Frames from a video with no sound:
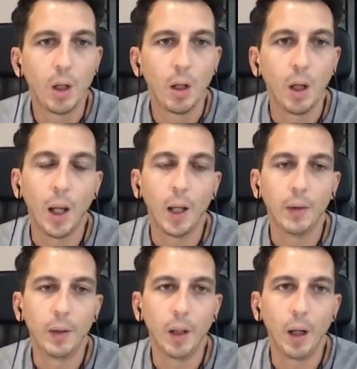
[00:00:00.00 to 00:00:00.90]
and
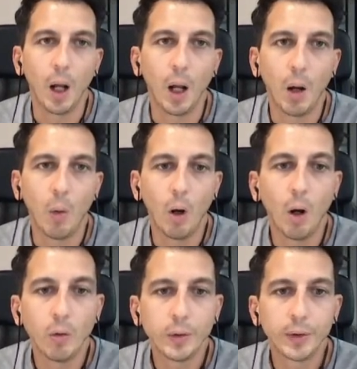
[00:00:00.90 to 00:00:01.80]
allow
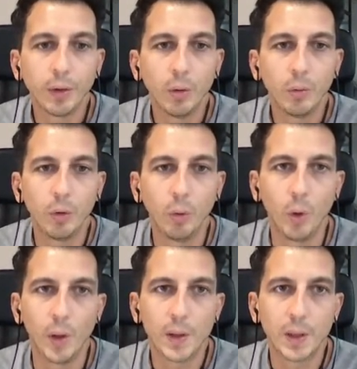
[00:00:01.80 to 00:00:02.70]
also to
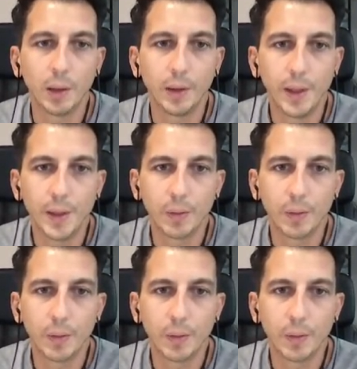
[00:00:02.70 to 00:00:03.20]
install this